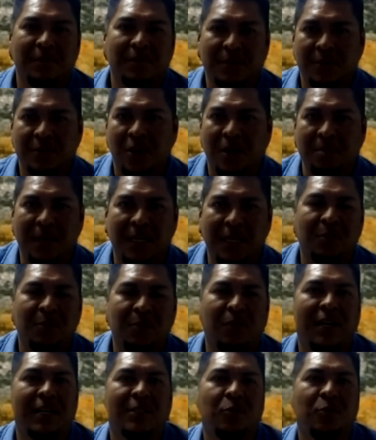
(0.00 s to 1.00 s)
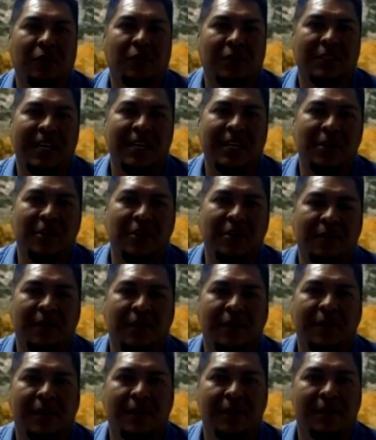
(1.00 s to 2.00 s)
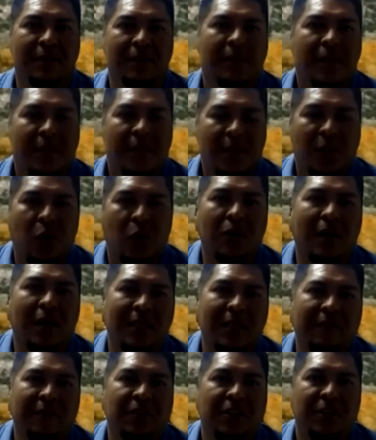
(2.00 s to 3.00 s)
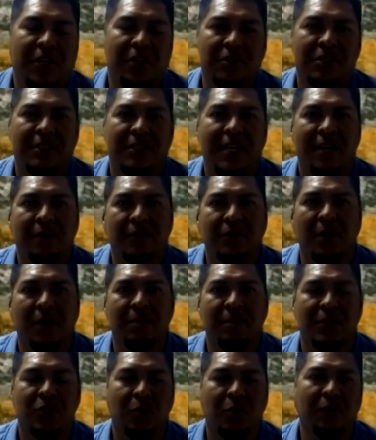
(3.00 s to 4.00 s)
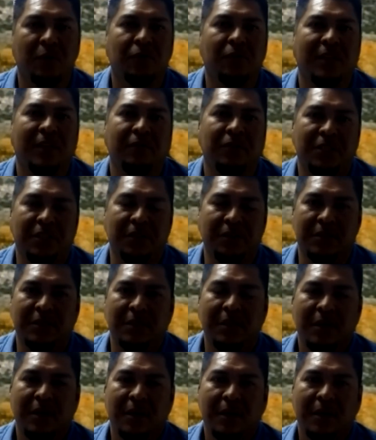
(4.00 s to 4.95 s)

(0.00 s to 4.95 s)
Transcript: so my sobriety is over 10 years, or going on 11 years now. So I've been sober for 11 years.